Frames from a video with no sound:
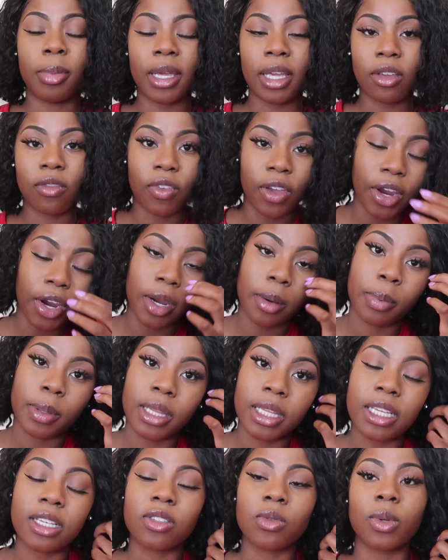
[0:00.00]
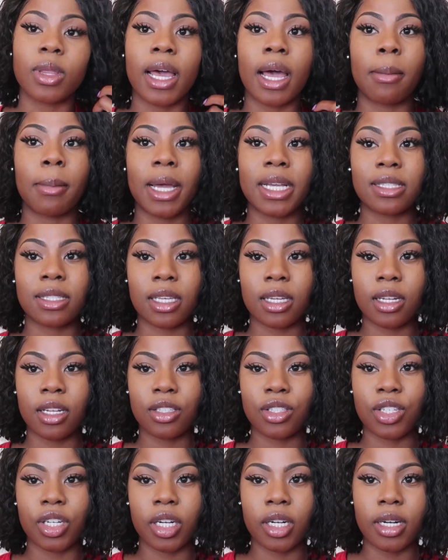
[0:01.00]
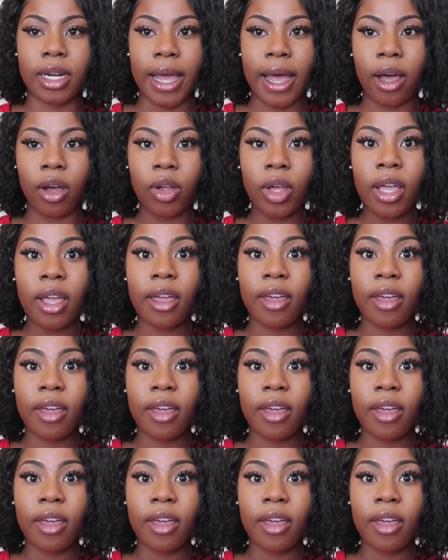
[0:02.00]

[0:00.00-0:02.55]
being very pleased with how my skin had turned out,